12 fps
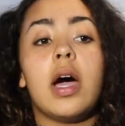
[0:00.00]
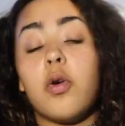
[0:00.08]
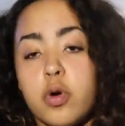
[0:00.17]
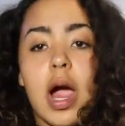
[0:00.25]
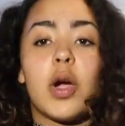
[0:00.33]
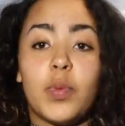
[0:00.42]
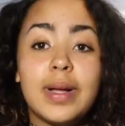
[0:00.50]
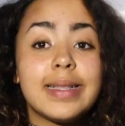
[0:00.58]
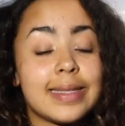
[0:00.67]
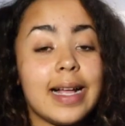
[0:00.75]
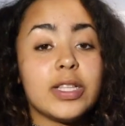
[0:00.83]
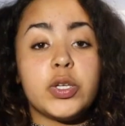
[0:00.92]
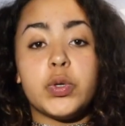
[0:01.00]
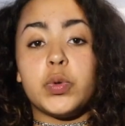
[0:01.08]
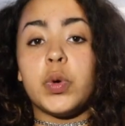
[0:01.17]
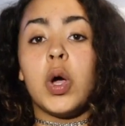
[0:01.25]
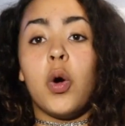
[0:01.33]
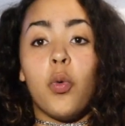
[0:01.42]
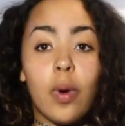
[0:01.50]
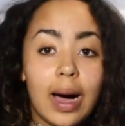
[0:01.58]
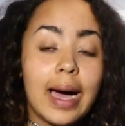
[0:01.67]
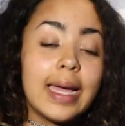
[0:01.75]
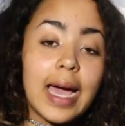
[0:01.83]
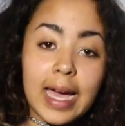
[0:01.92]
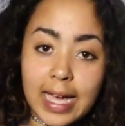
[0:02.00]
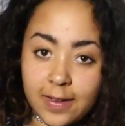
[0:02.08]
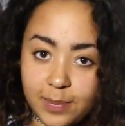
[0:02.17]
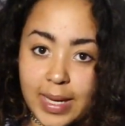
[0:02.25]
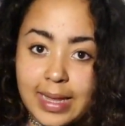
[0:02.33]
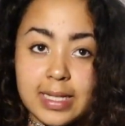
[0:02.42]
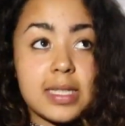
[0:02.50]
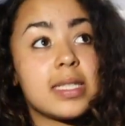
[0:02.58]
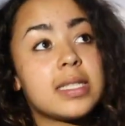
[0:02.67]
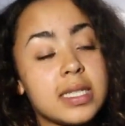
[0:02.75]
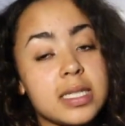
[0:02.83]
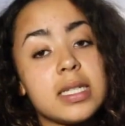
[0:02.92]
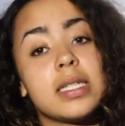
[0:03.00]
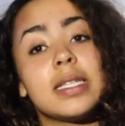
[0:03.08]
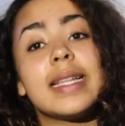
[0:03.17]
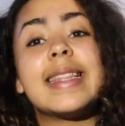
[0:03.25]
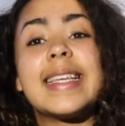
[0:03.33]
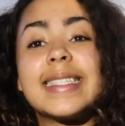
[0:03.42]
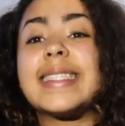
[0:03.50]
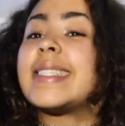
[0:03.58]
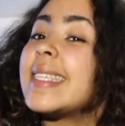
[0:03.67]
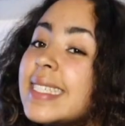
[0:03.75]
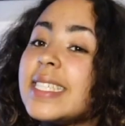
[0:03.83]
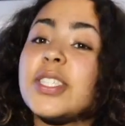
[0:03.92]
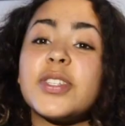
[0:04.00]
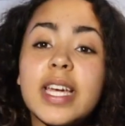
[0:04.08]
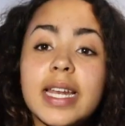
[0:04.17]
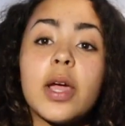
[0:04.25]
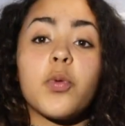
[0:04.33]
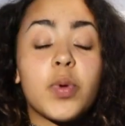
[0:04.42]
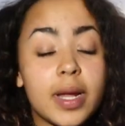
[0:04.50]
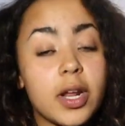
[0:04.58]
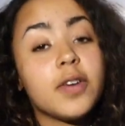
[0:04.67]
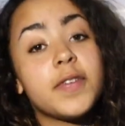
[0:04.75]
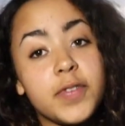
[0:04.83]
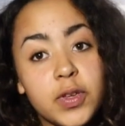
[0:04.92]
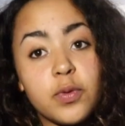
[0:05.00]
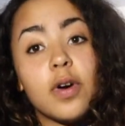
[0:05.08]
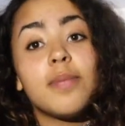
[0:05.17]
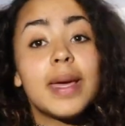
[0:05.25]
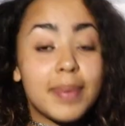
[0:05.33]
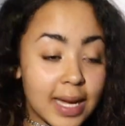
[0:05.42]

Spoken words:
or I will tell you why I have made this decision to get rid of a few of my